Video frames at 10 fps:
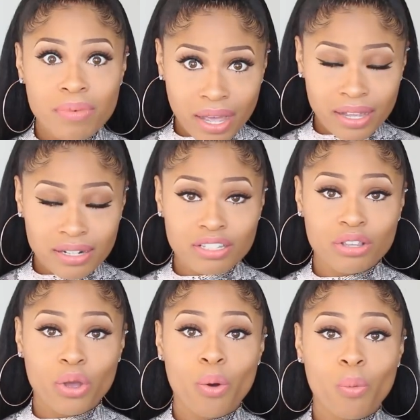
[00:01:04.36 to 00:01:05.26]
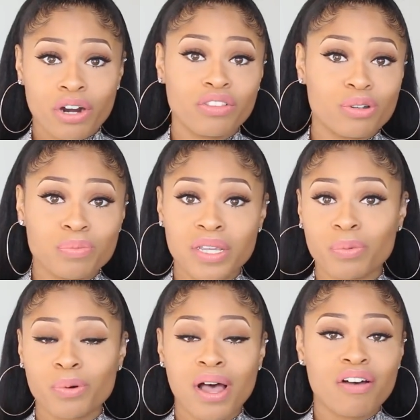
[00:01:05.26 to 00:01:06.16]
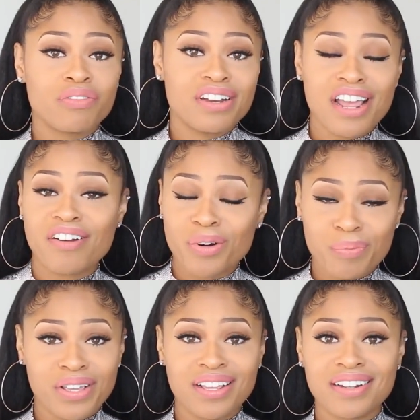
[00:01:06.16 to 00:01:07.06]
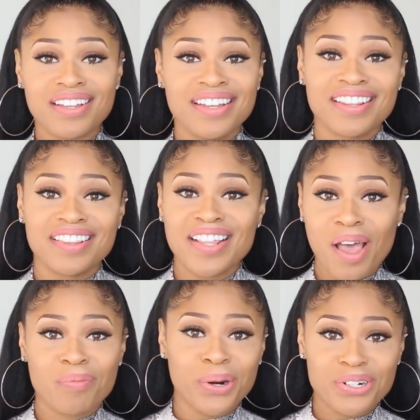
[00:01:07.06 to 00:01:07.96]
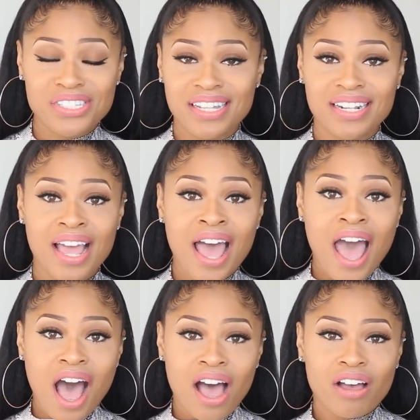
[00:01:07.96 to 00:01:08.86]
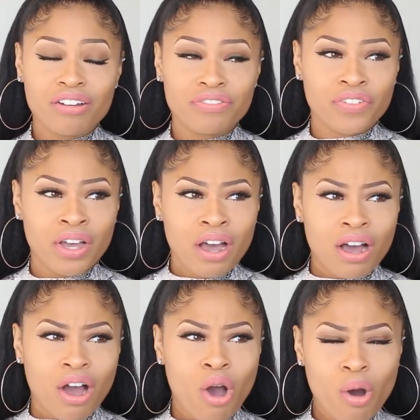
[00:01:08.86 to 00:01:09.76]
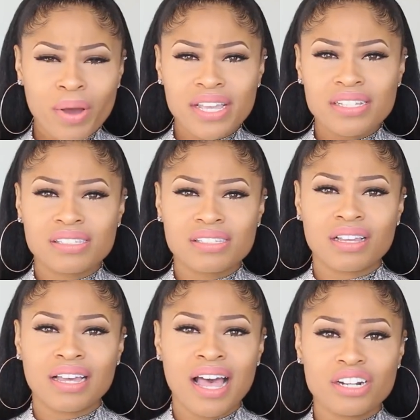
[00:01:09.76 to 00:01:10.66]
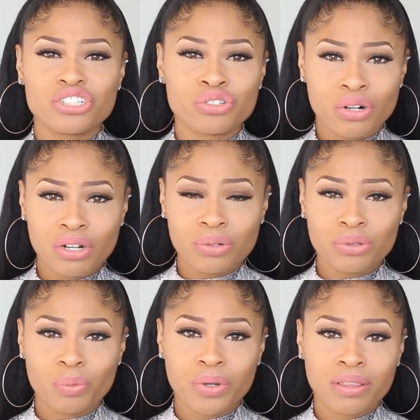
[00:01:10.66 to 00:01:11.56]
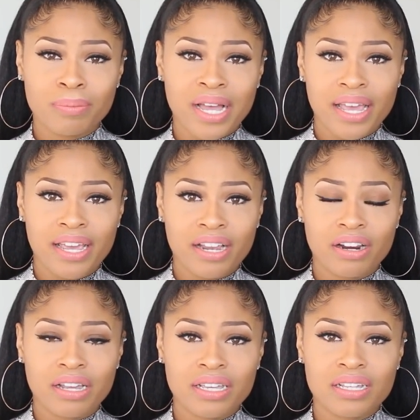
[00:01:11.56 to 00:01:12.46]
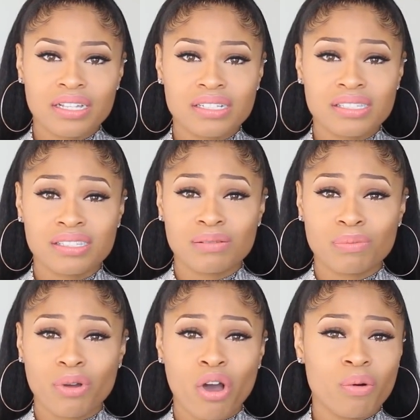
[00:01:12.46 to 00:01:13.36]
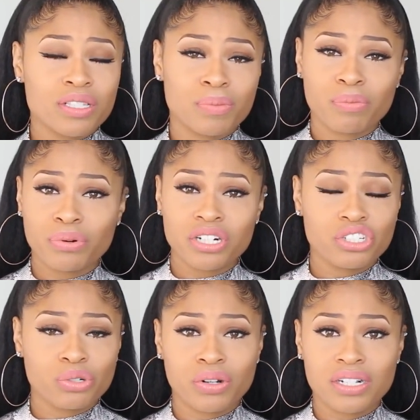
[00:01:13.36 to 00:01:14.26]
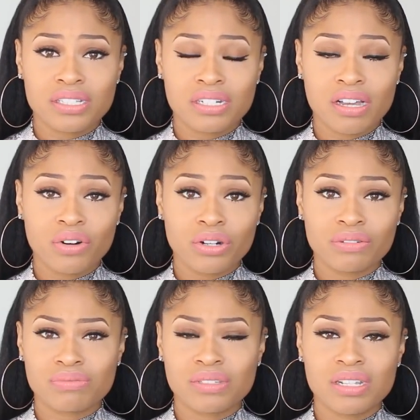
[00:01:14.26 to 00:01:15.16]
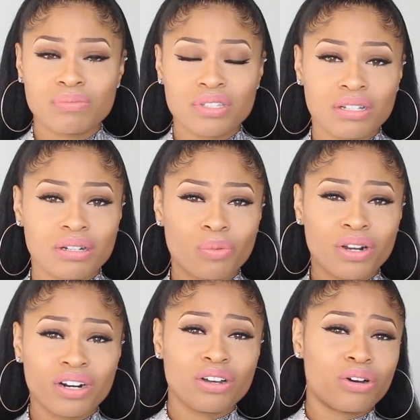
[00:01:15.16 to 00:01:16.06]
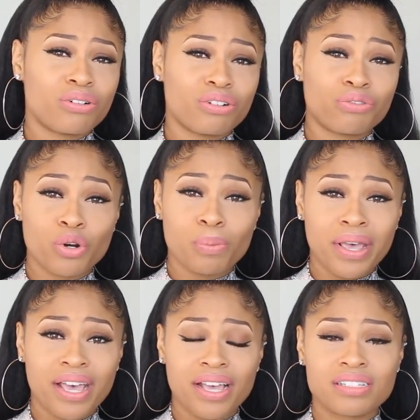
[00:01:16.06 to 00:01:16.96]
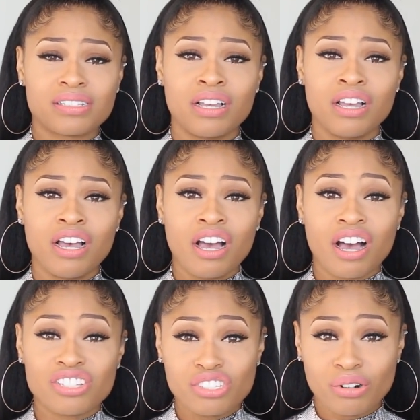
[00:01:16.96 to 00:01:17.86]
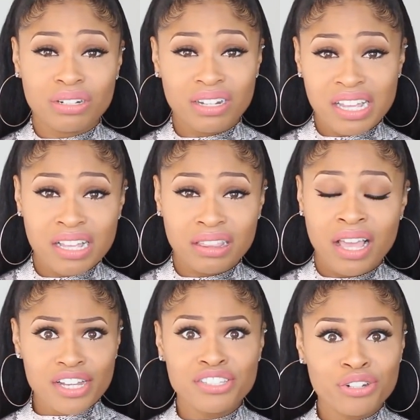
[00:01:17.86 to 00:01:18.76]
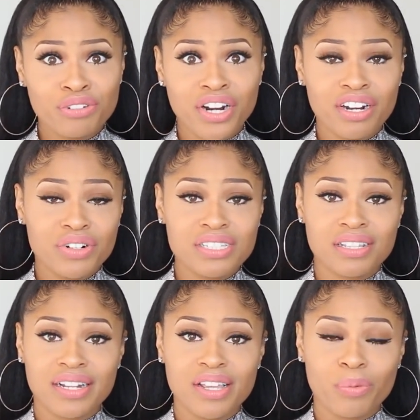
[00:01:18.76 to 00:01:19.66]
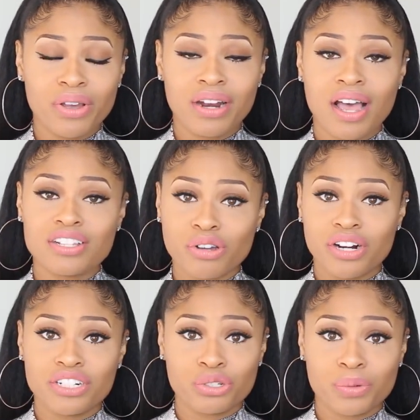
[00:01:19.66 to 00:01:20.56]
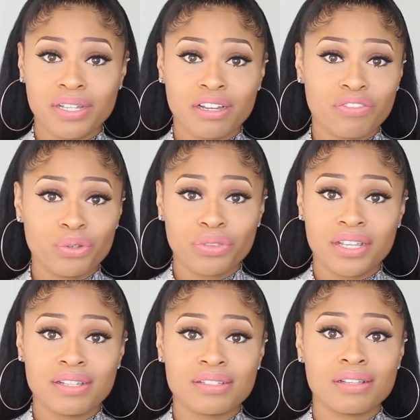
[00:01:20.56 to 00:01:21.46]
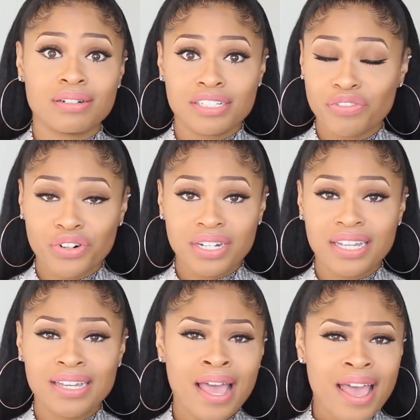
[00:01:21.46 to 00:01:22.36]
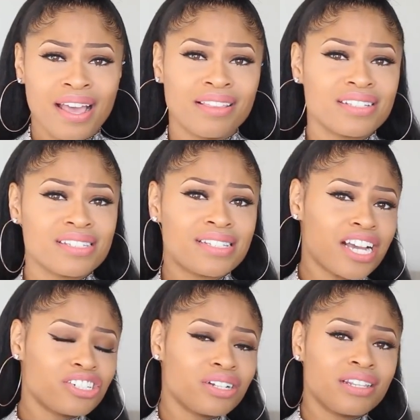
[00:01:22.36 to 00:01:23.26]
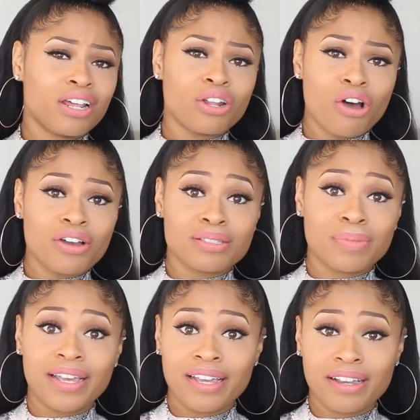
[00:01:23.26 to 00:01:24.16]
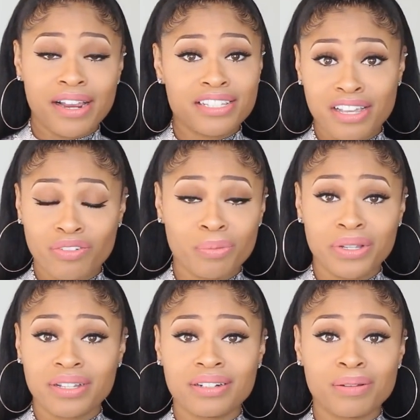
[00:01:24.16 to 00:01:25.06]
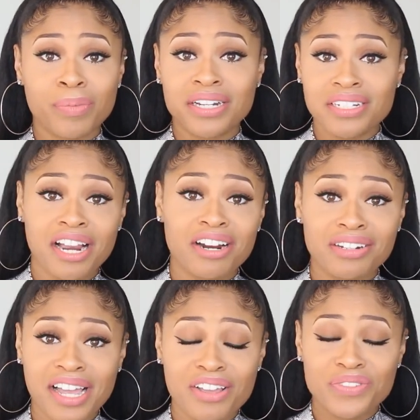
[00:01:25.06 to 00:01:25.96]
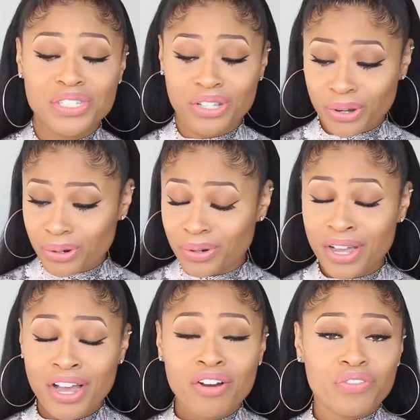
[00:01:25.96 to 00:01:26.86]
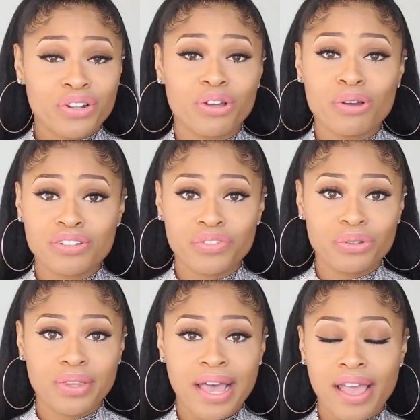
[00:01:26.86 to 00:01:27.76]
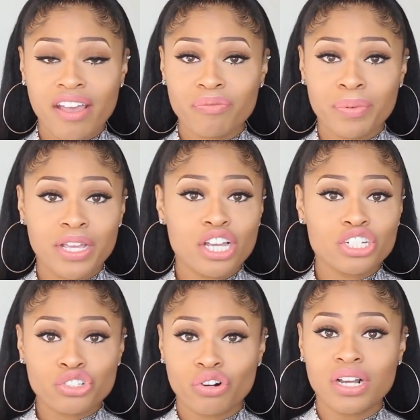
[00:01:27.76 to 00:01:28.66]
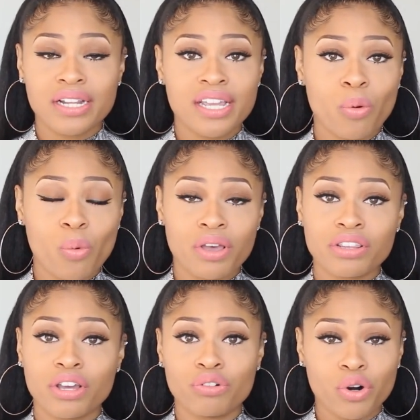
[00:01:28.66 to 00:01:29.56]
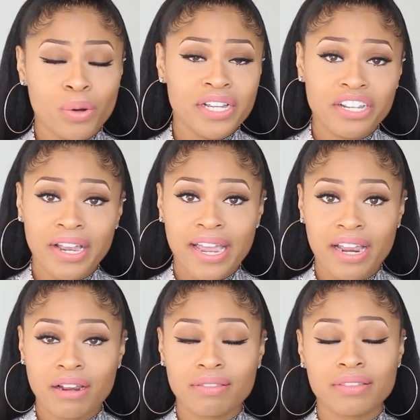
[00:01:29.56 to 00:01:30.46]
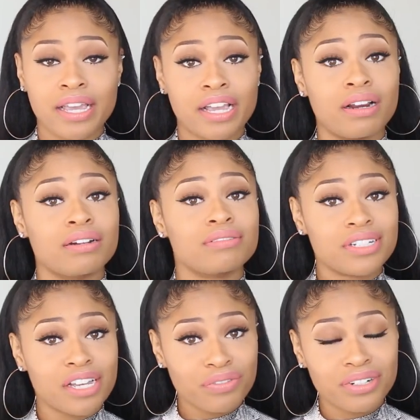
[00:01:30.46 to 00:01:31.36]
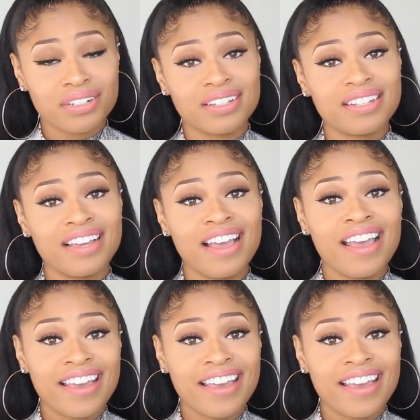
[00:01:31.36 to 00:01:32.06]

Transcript: am not one of those people. I've never been that person. I've always kind of struggled with my hair. It's always been pretty short. It's never seemed to want to grow past a certain length until very recently when I started doing a few things differently. And this is actually the longest my hair has ever been in my entire life. So for those of you that have been struggling with growing your hair, there definitely